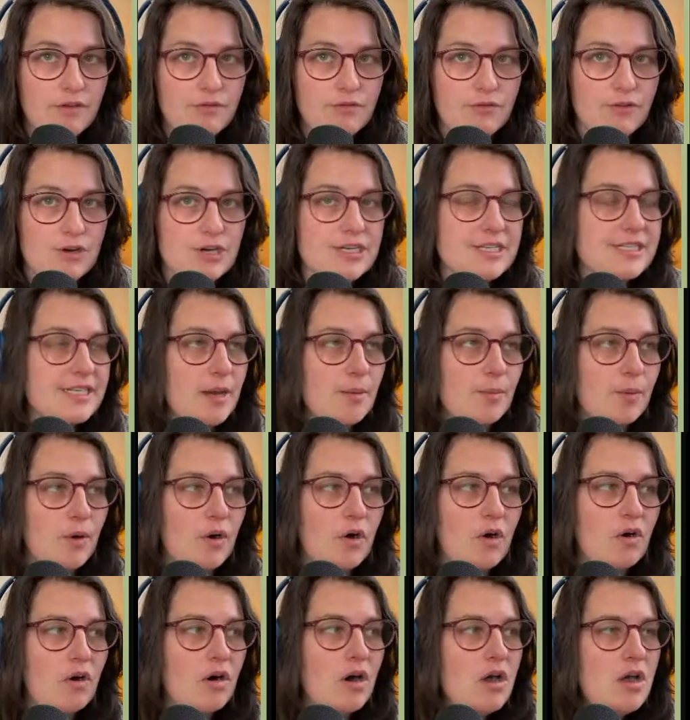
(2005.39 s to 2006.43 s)
For
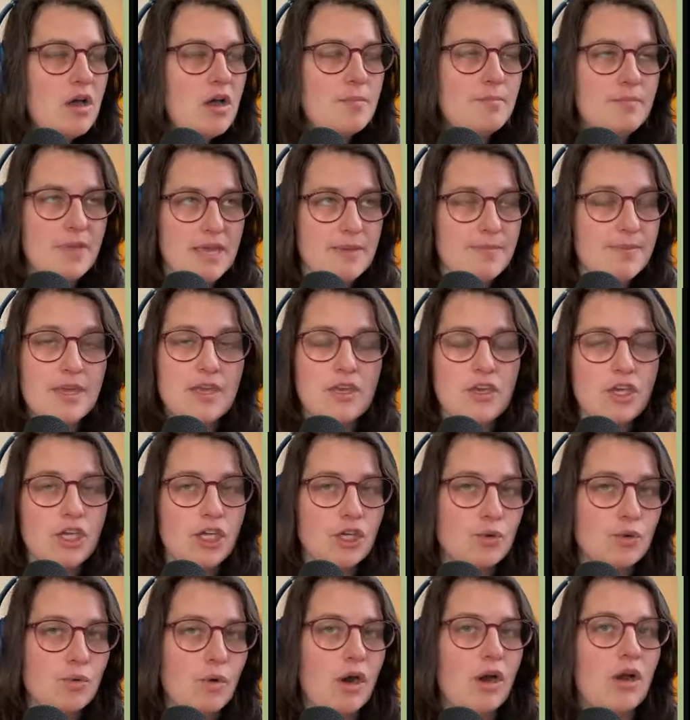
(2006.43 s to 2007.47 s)
example, maybe
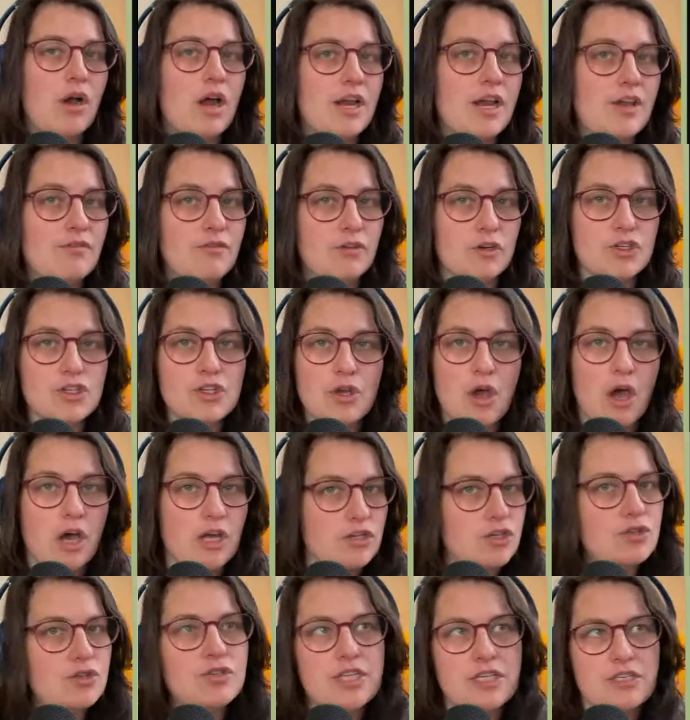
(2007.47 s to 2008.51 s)
you work on it on
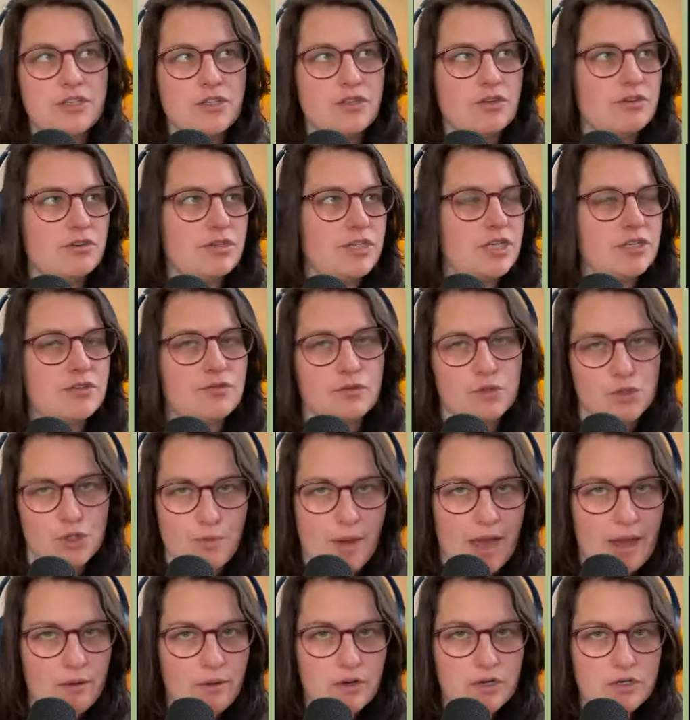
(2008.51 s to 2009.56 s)
Tuesdays and Thursdays for 2
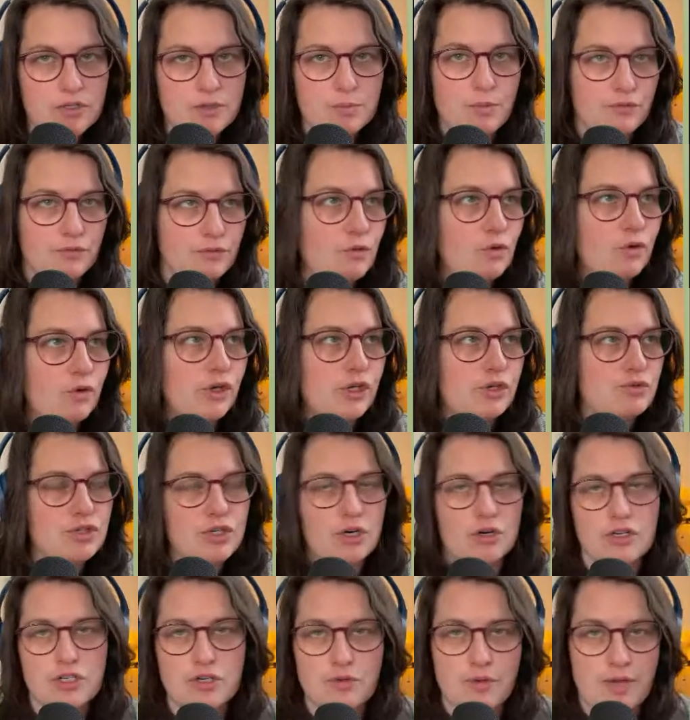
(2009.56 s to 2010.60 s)
hours before you
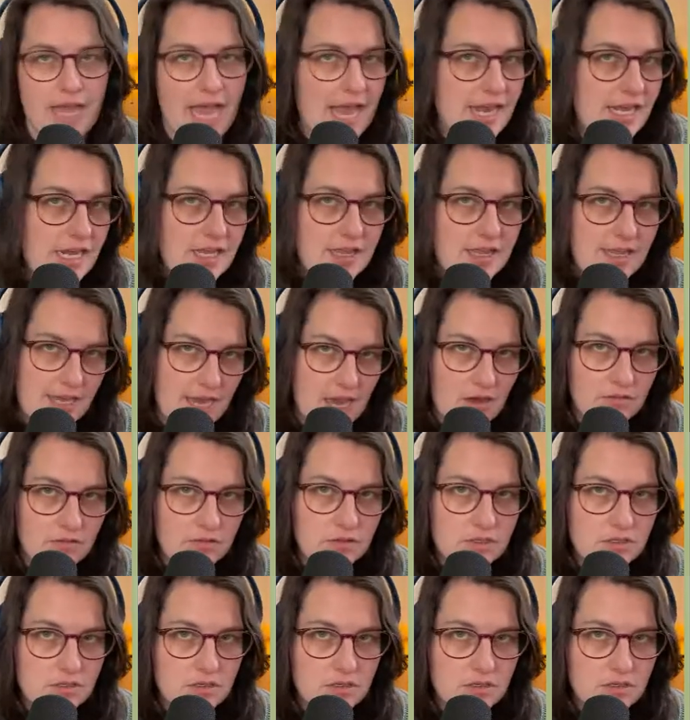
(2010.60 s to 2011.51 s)
start doing anything else.